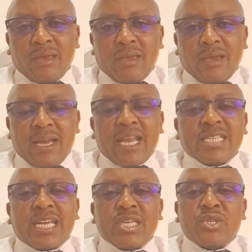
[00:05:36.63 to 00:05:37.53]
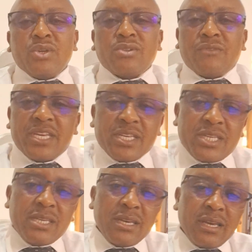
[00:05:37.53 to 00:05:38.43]
And as a result of
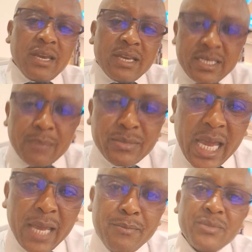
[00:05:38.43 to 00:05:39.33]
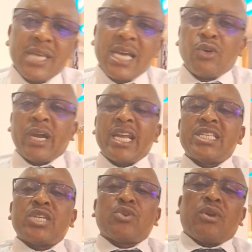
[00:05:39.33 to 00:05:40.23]
this, sometimes at
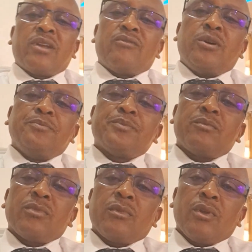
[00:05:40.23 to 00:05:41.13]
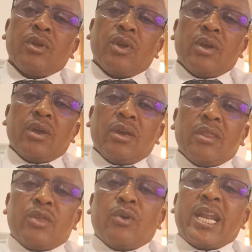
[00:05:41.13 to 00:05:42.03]
organizational level,
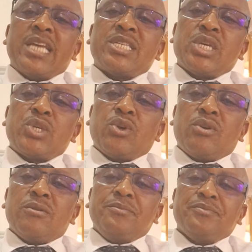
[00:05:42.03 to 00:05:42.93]
the organization